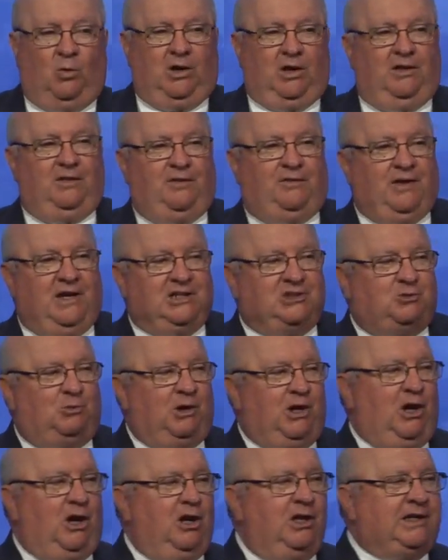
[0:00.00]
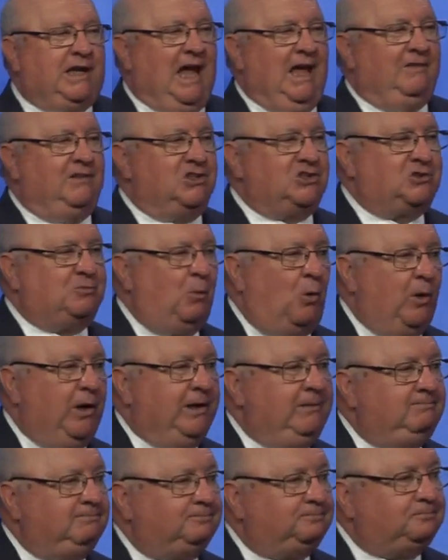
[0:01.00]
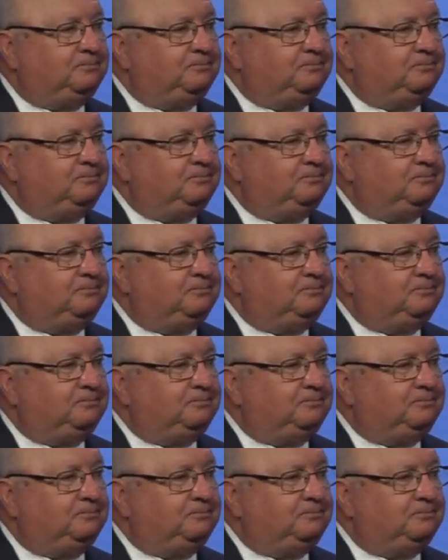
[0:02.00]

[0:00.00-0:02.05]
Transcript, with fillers: One of the things we're going to look at this morning